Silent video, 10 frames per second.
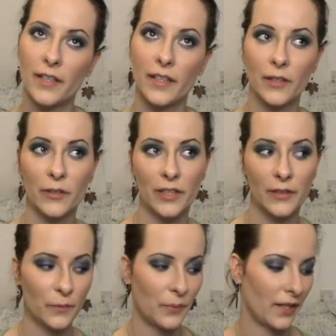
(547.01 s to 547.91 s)
and it could
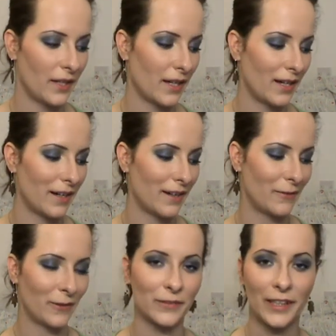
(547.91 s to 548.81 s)
either be
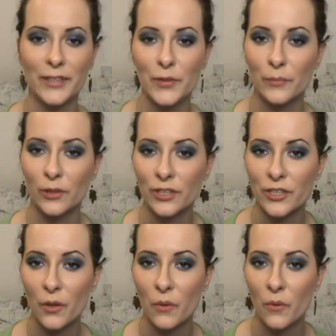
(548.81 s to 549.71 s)
a foundation
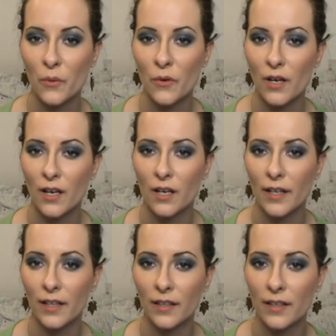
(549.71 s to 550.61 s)
brush or
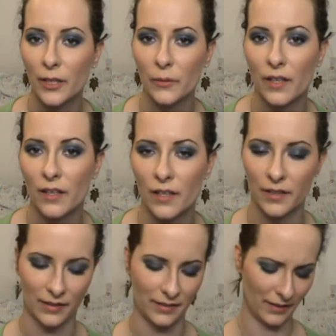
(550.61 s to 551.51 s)
a liquid
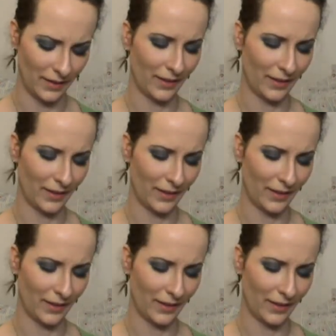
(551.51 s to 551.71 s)
eyeliner.